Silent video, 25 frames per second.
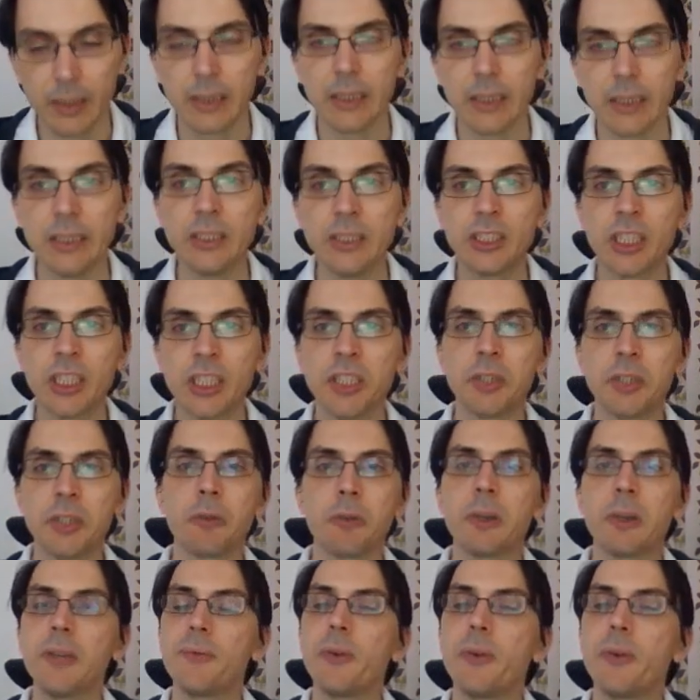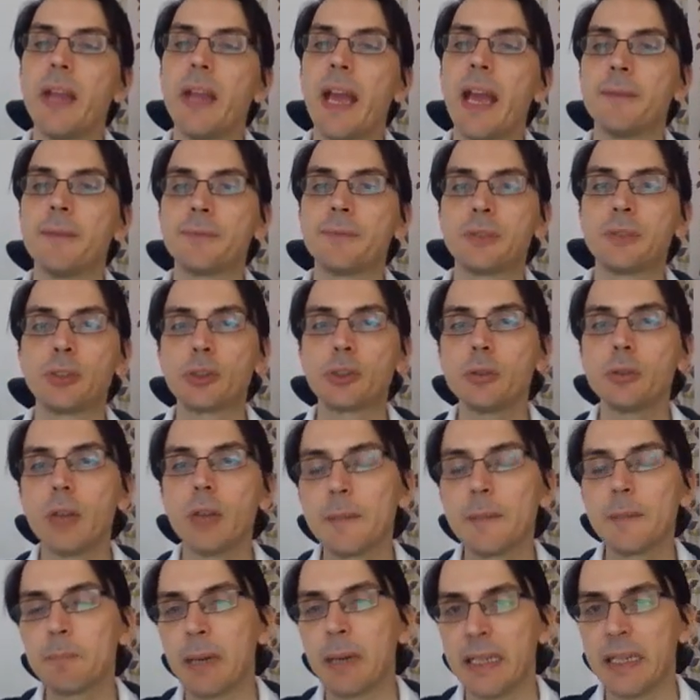In general, if we have two
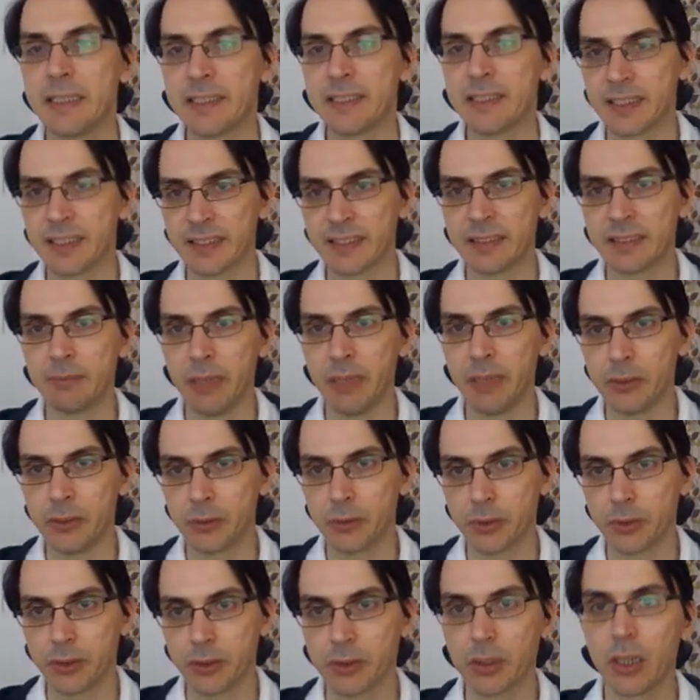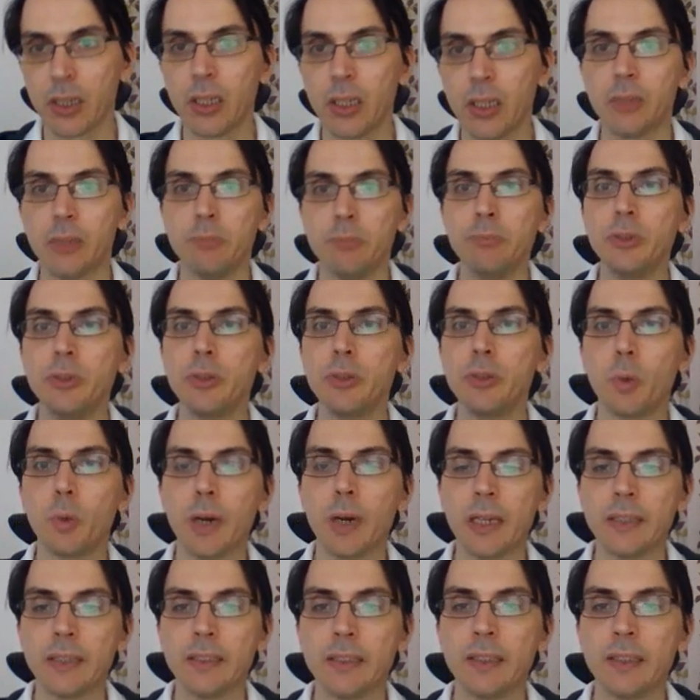unbiased estimators, mu
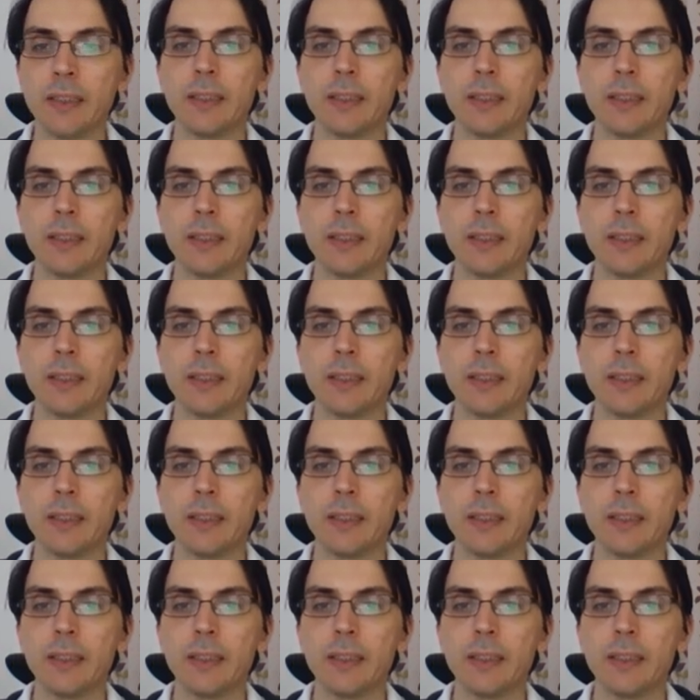1,